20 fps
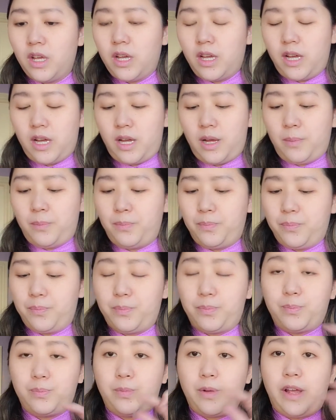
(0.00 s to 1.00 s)
um
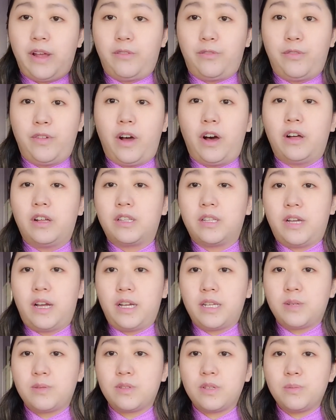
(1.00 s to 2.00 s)
if all the
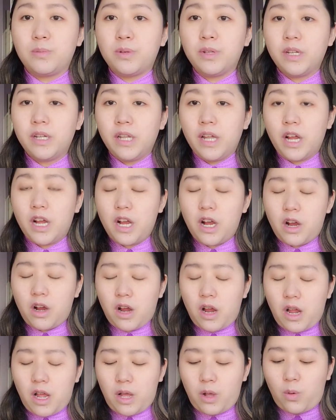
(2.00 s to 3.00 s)
items you put in there
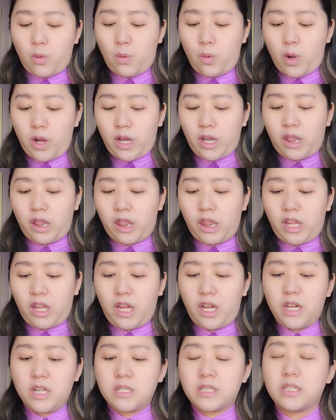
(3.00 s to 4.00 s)
are, uh, quite
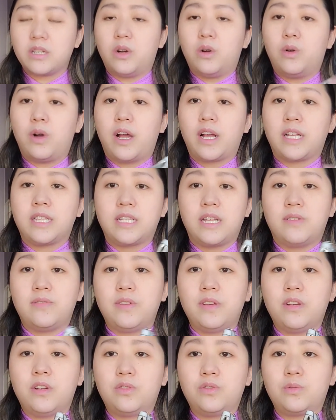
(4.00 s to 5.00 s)
thin so I can
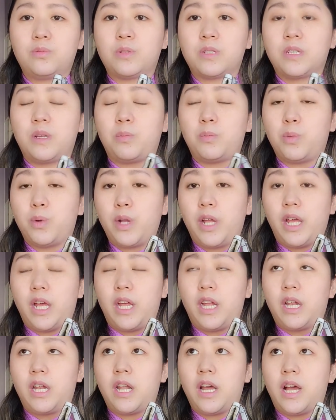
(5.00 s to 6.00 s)
definitely 100% put
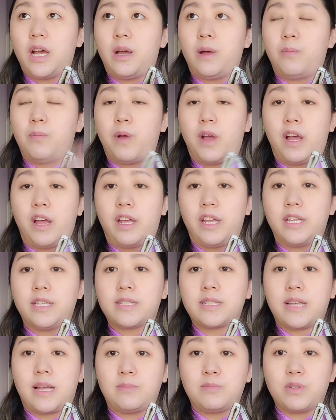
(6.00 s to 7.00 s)
in uh, my
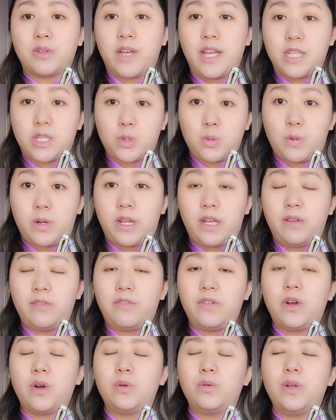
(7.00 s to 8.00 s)
Samsung S20
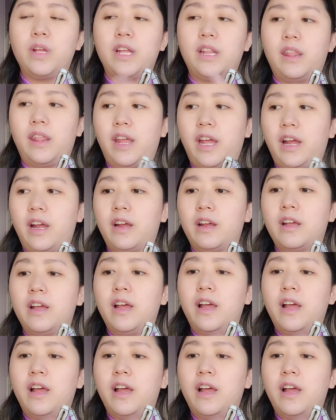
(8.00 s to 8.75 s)
phone in there